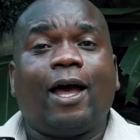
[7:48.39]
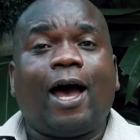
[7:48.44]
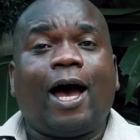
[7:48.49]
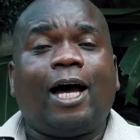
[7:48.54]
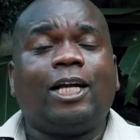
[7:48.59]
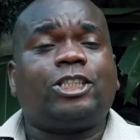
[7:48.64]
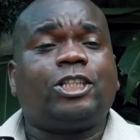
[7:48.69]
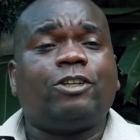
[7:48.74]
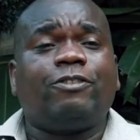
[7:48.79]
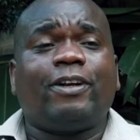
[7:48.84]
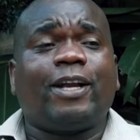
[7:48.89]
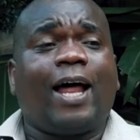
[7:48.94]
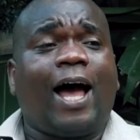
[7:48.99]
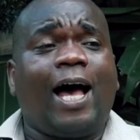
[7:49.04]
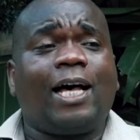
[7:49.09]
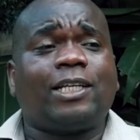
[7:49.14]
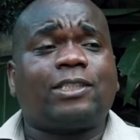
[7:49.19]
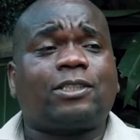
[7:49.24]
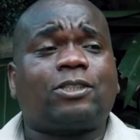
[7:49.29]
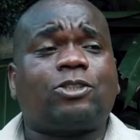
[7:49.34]
And she even
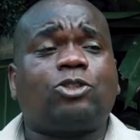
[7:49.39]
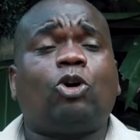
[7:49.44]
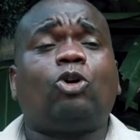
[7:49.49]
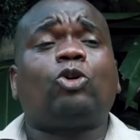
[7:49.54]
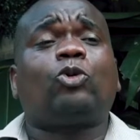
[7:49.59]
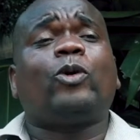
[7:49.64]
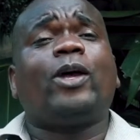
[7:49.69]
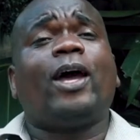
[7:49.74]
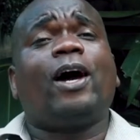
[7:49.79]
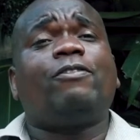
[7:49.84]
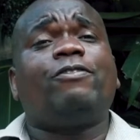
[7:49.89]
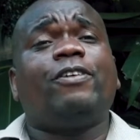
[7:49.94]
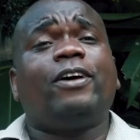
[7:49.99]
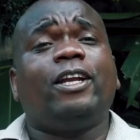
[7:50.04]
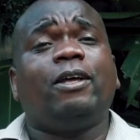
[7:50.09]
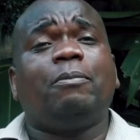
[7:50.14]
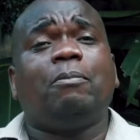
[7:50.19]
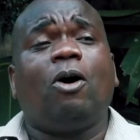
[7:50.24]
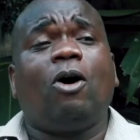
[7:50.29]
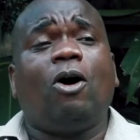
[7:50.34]
asked, "Don't we have
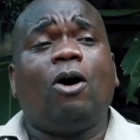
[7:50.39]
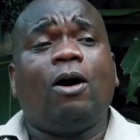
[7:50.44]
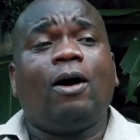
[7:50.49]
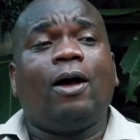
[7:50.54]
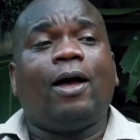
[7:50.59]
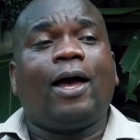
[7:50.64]
any more?"